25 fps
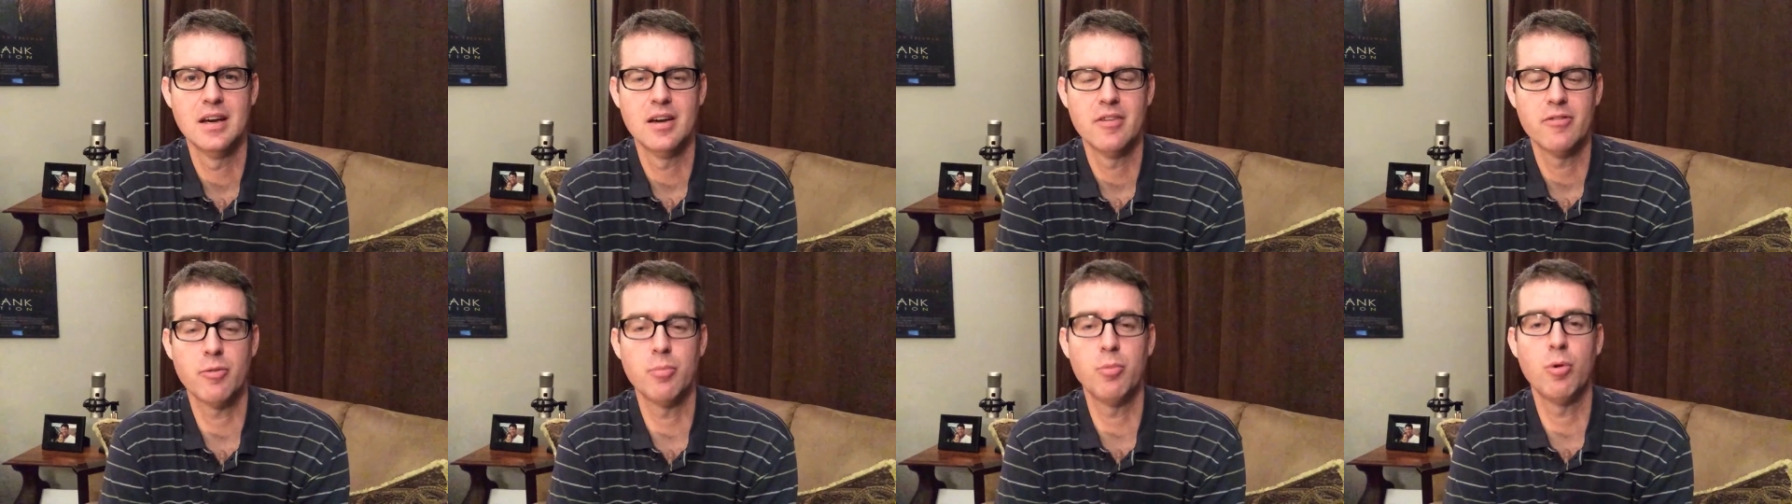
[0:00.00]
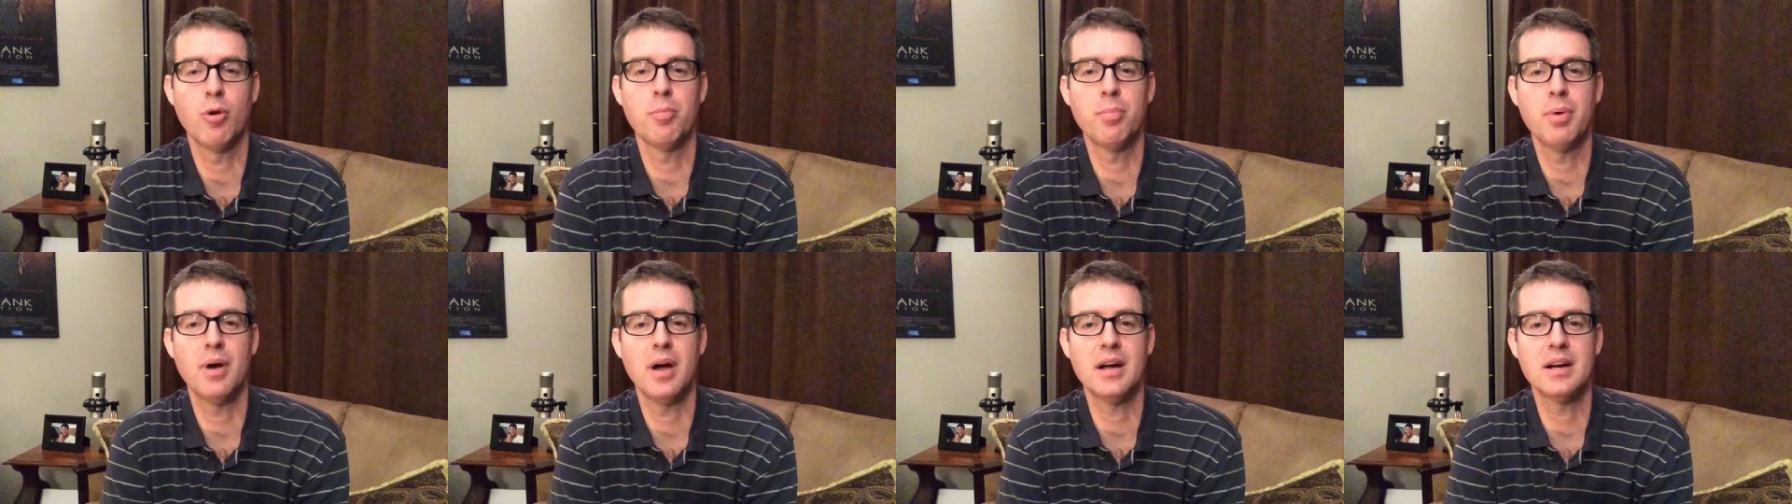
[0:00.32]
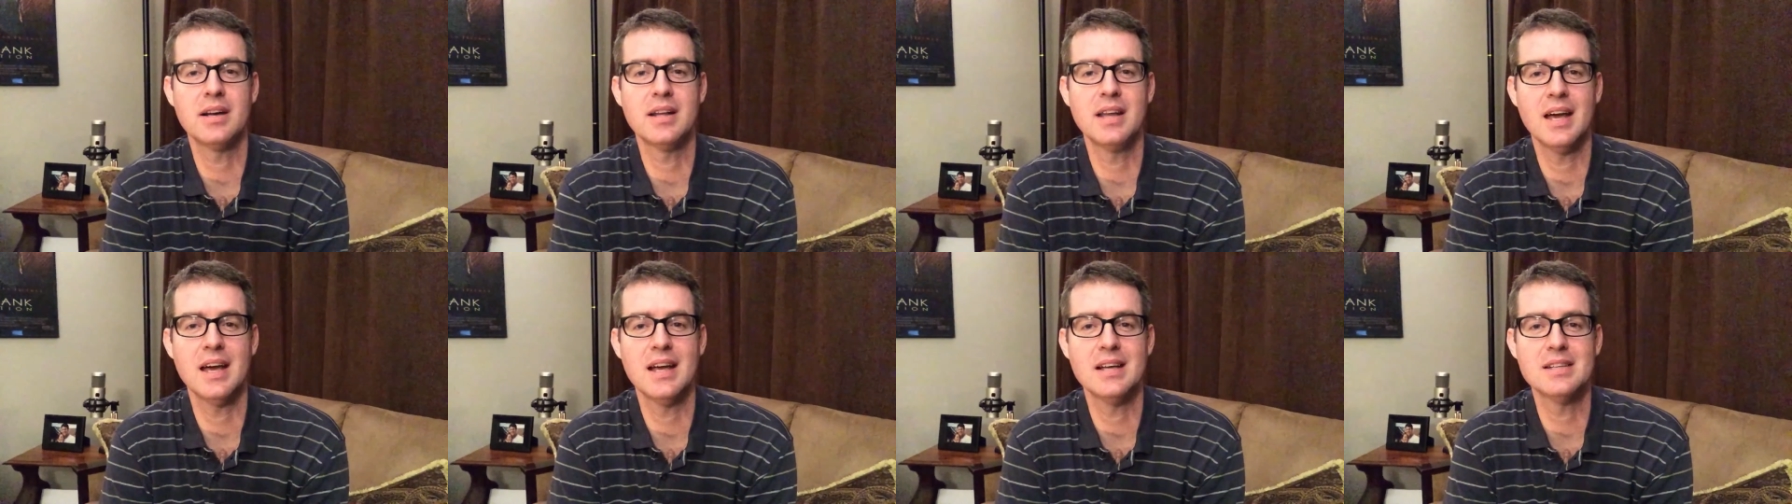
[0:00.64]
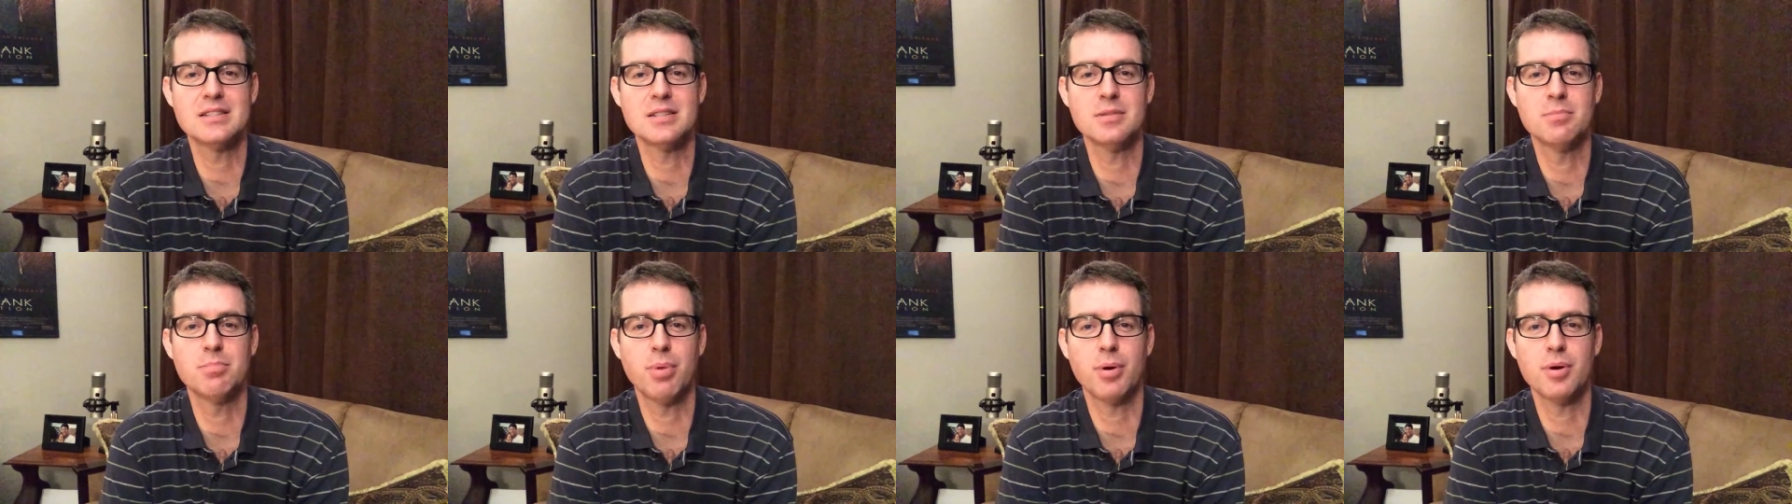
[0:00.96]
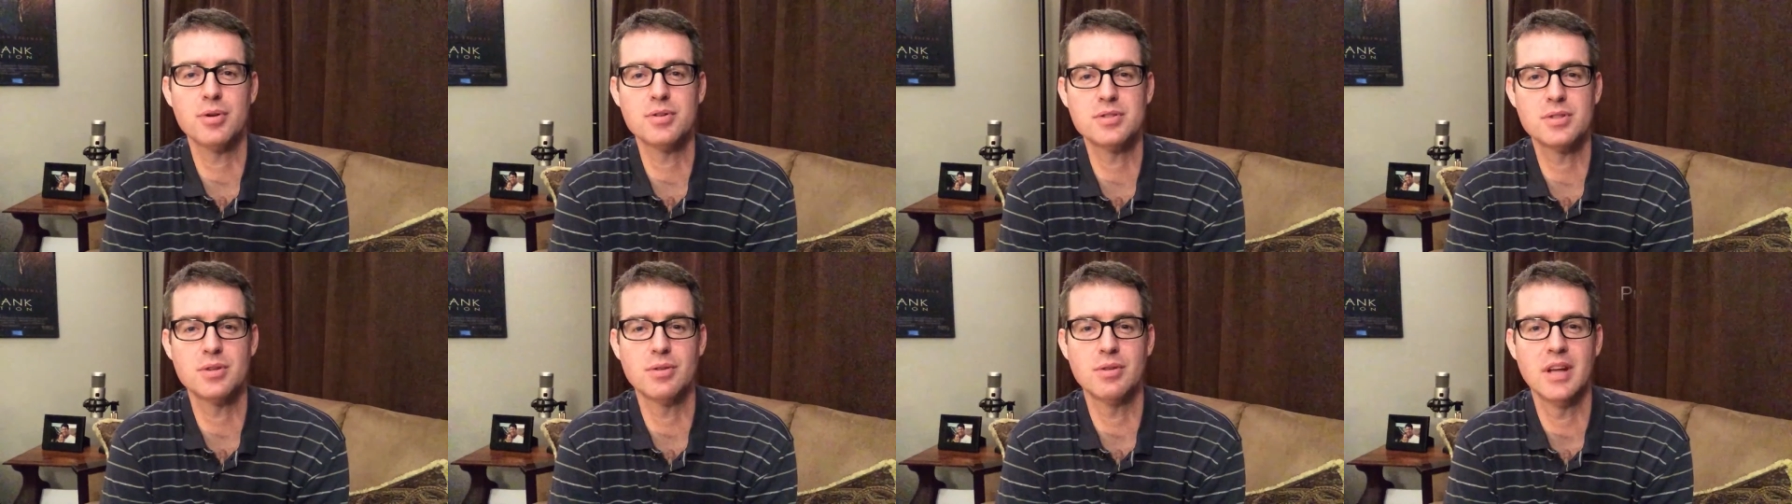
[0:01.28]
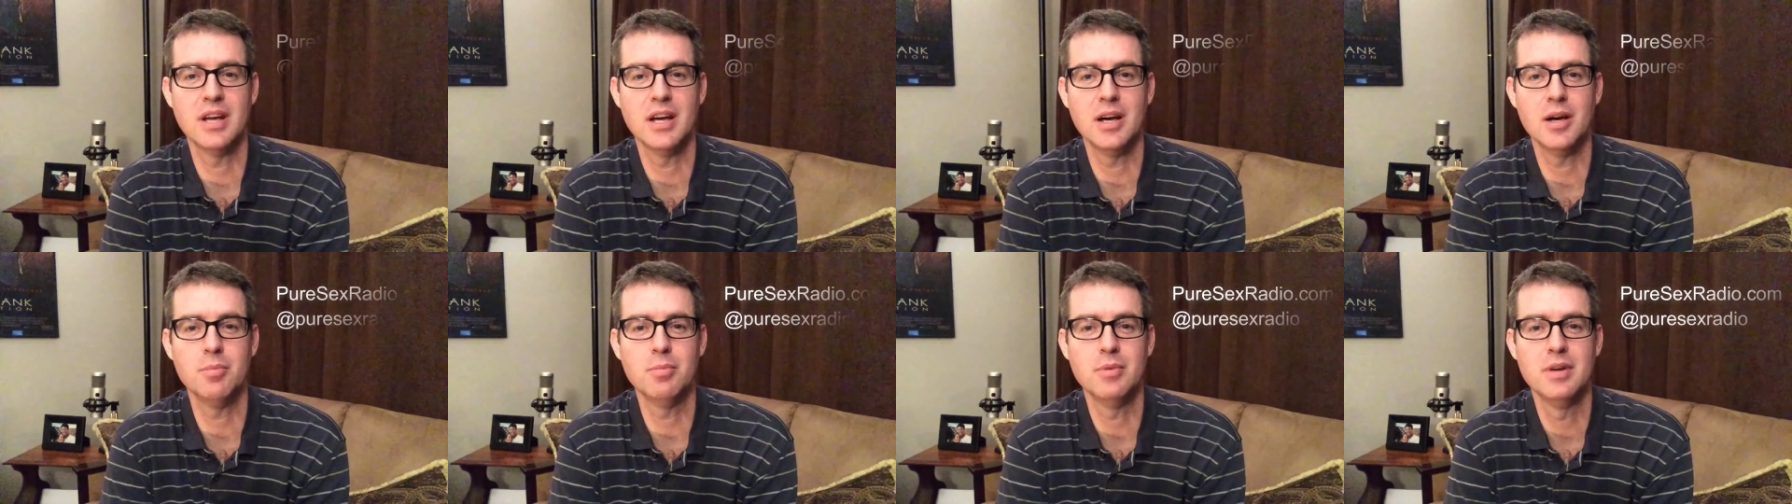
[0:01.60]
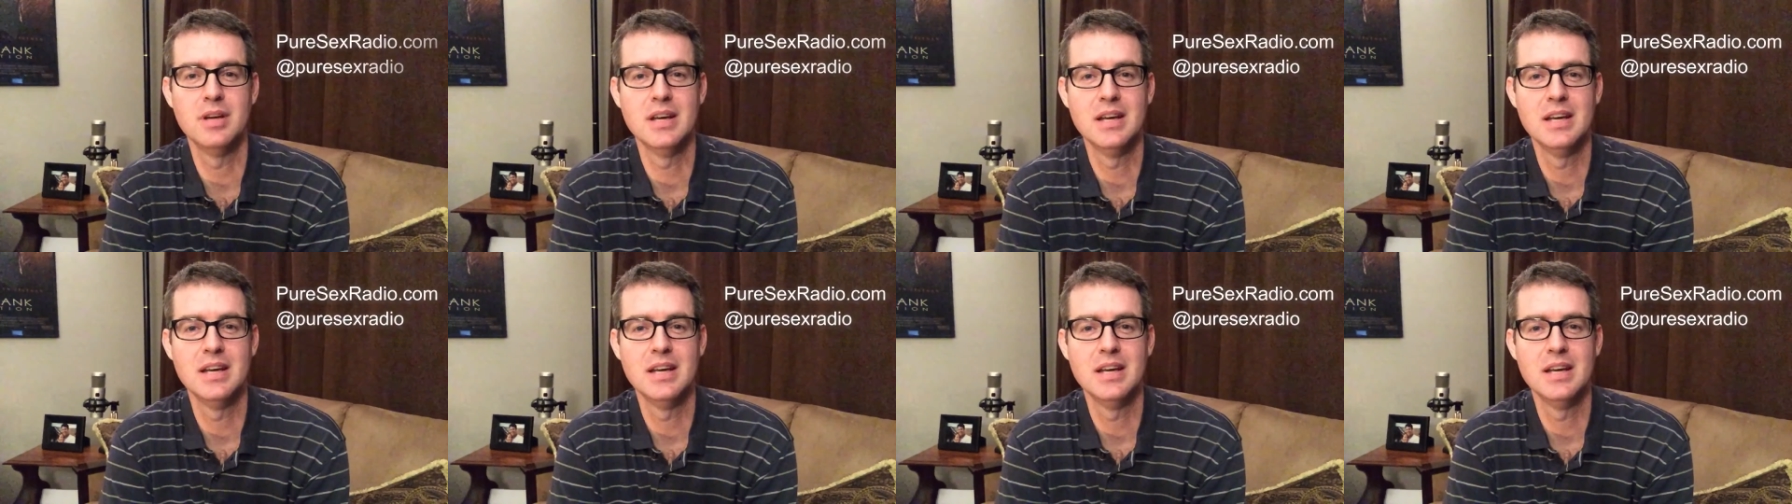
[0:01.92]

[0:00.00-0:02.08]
For more podcasts and personal help,